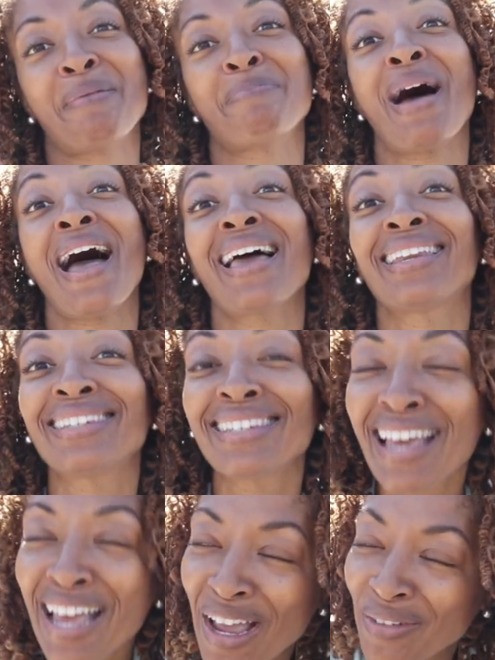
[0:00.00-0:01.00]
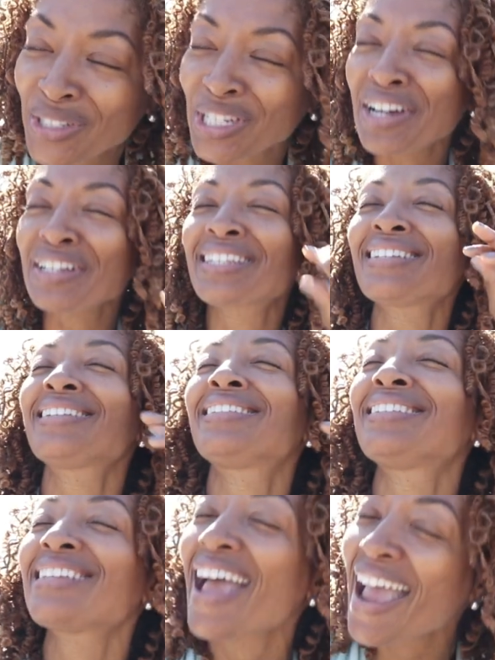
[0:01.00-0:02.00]
my love share
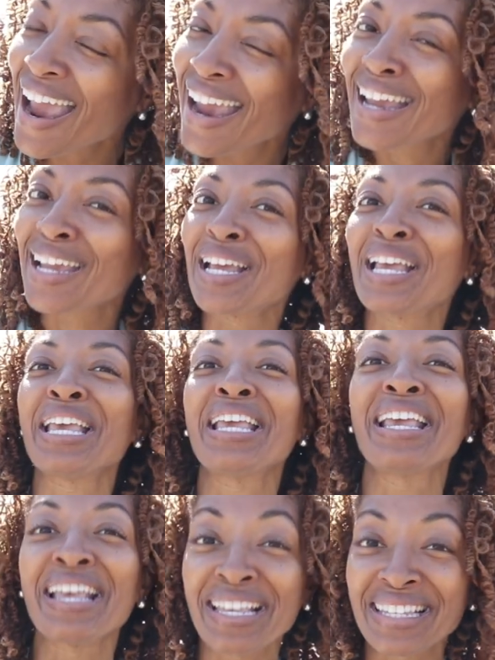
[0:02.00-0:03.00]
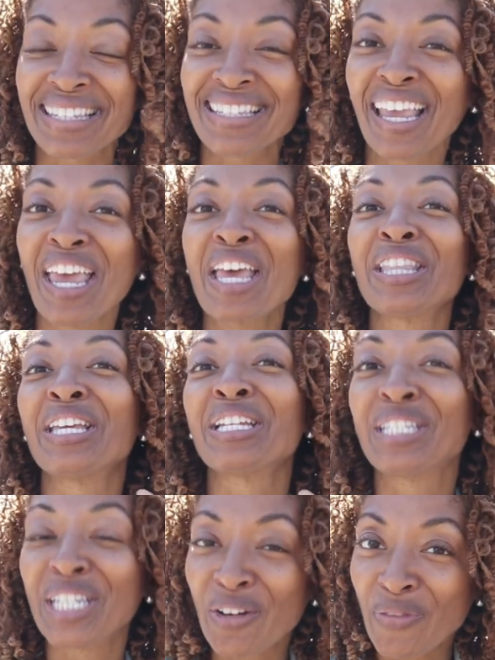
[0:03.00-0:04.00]
today is the
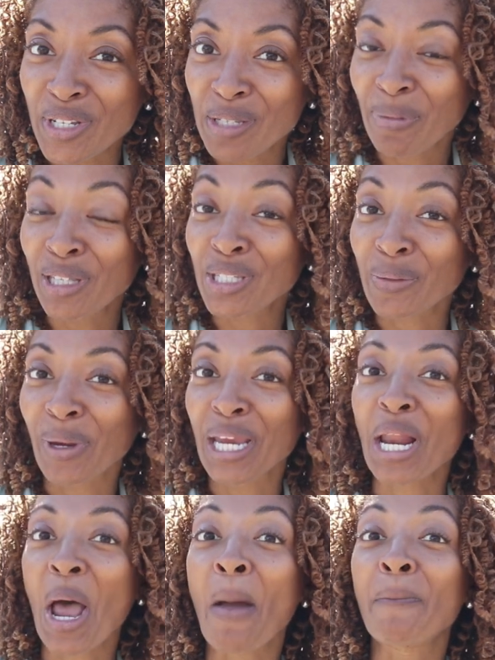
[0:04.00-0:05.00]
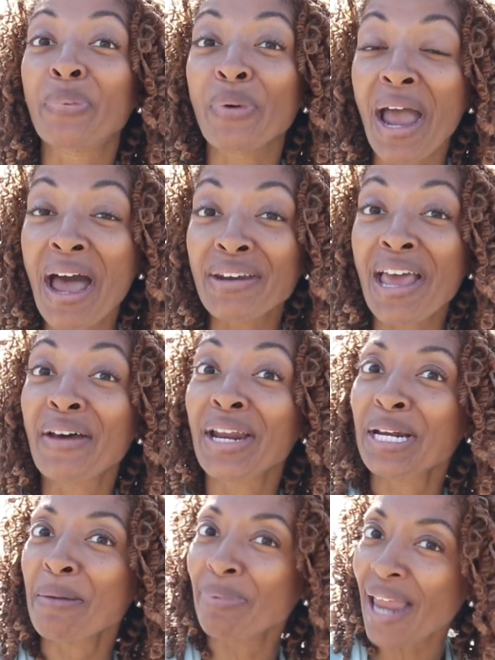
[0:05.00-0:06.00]
difference between a brownout
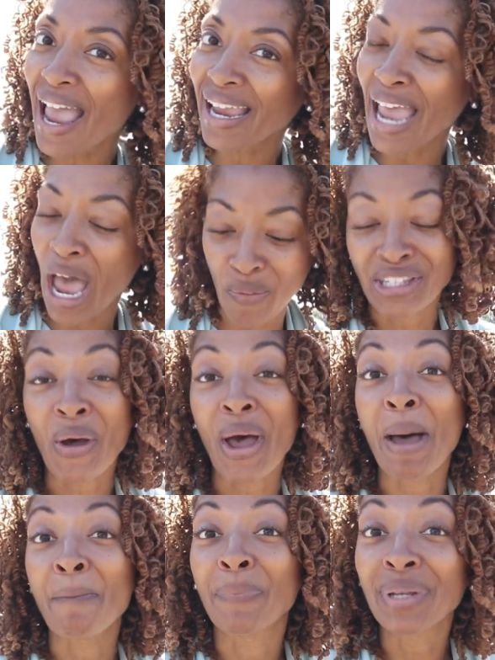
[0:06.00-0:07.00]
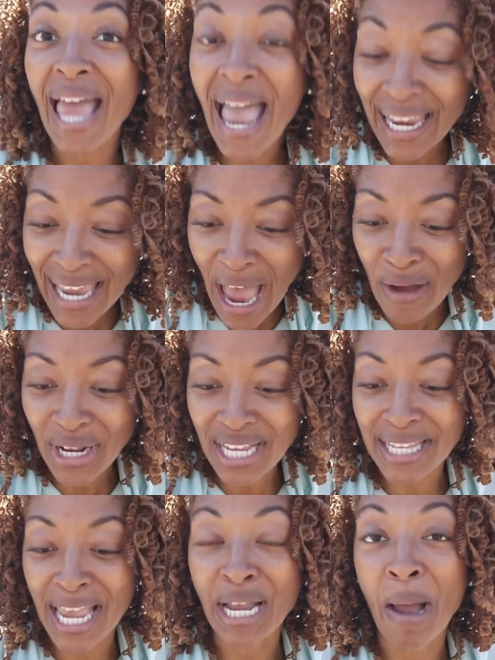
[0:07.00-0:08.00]
and a blackout. So a blackout
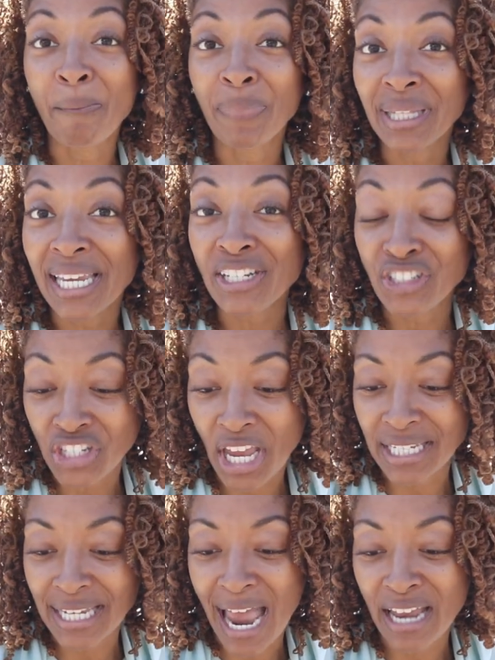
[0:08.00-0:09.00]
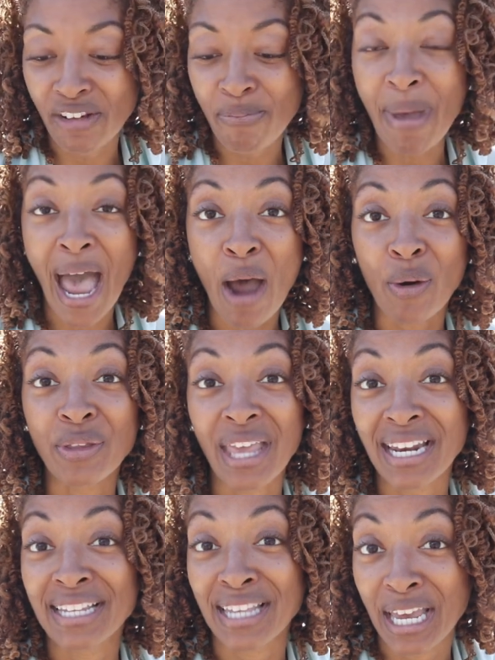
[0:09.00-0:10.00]
is a complete shutdown of power
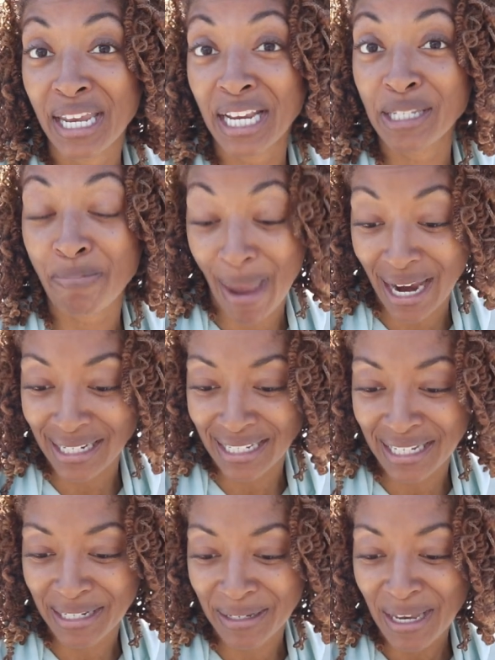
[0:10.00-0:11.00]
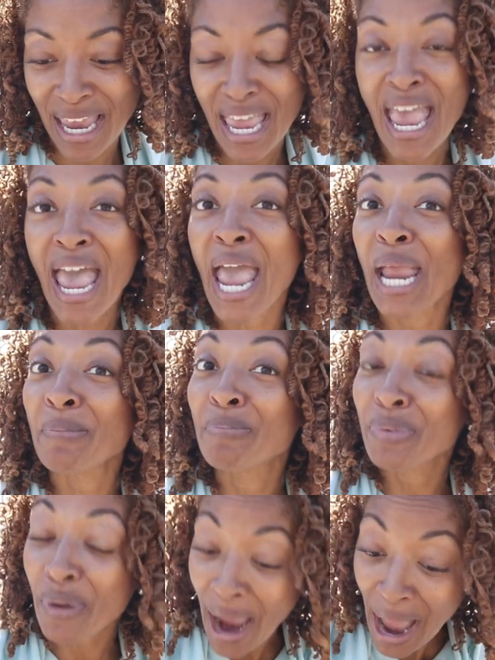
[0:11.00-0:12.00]
that is unexpected. A
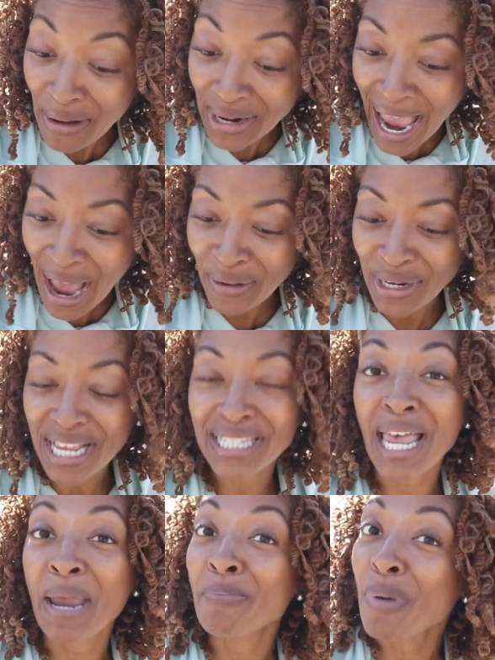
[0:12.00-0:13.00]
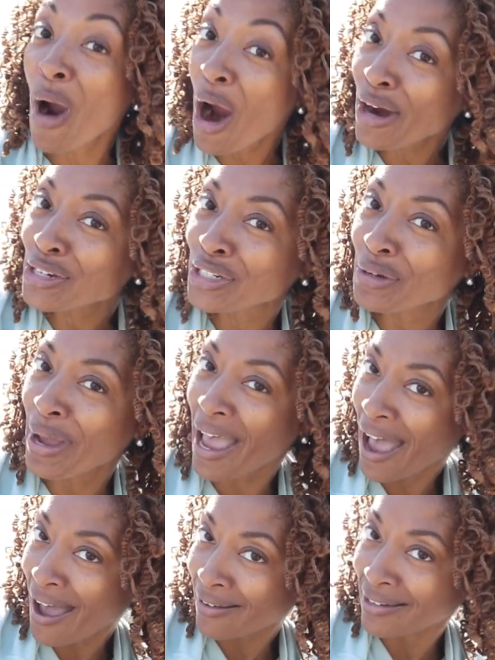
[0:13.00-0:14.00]
brownout is a partial
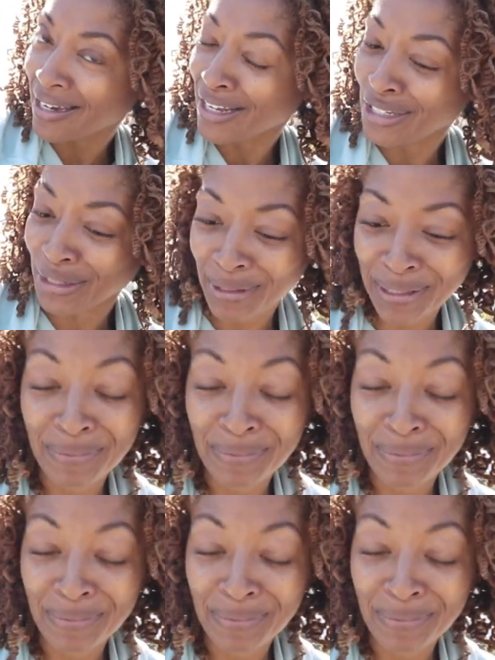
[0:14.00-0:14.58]
outage